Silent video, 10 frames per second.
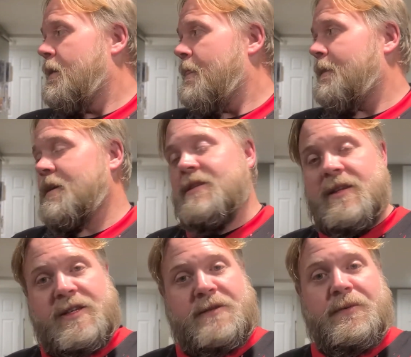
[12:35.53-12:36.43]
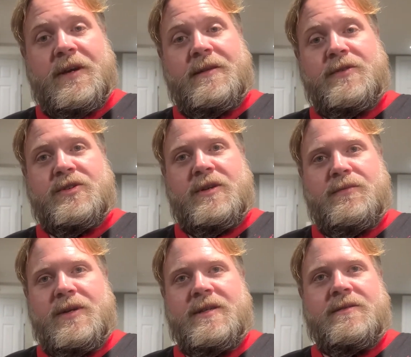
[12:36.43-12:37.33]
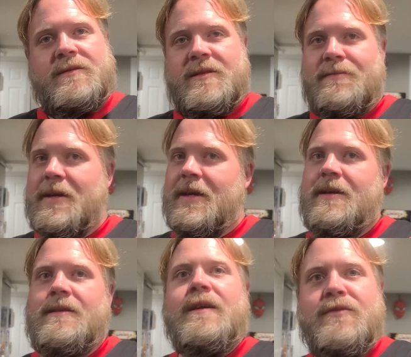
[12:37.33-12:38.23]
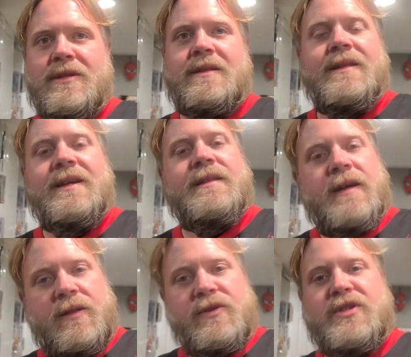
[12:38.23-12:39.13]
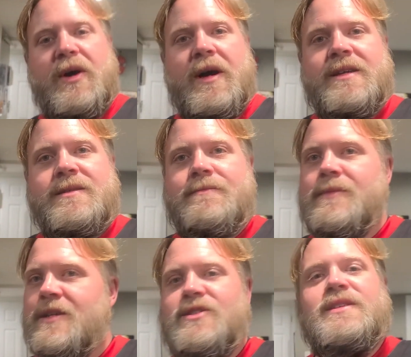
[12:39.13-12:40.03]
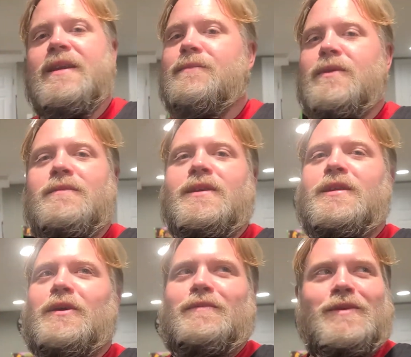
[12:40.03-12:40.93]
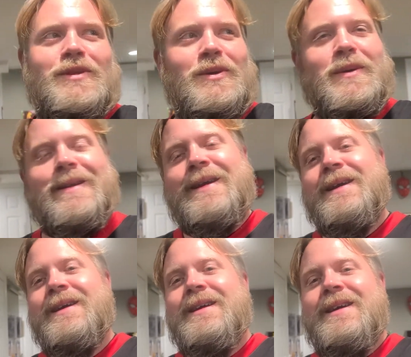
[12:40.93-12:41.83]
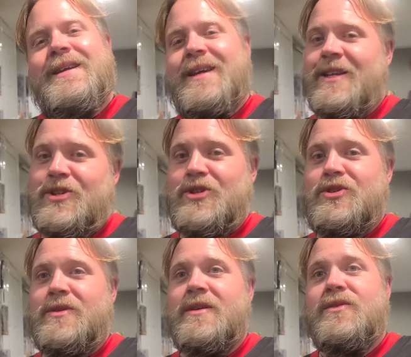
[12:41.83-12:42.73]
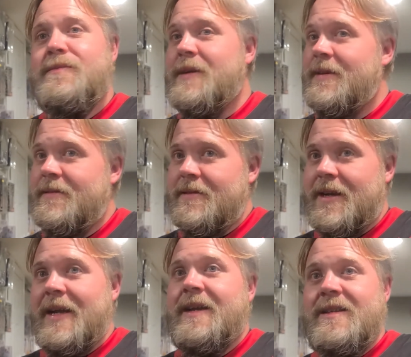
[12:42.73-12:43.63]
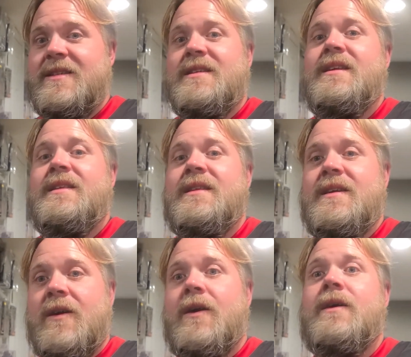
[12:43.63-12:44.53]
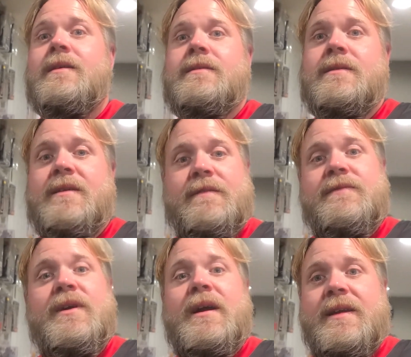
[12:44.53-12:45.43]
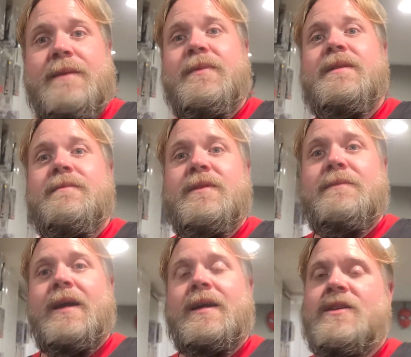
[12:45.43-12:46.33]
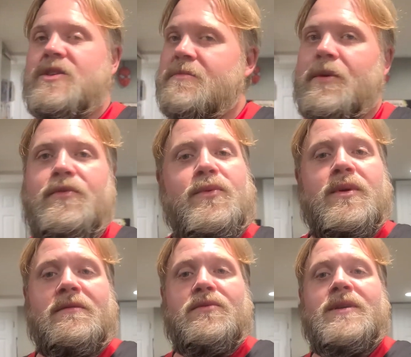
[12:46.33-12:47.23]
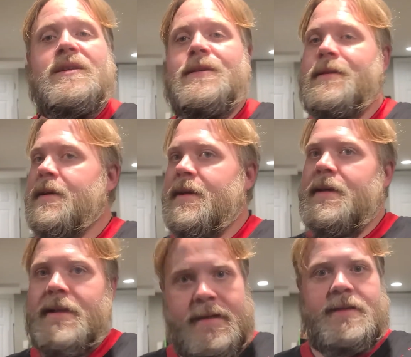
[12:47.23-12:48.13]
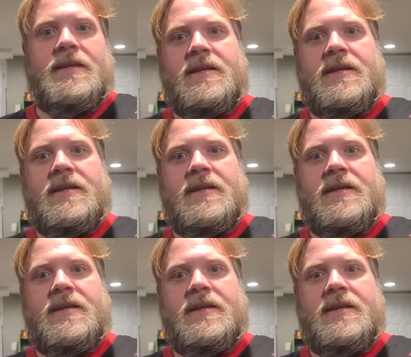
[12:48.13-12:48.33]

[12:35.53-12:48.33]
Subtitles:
likes to display them in certain ways. I was like, man, I really like that. It looks awesome, but I just can't bring myself to do it. And that is a struggle, but I can see the art of not keeping them in the packages, but for whatever reason, they stay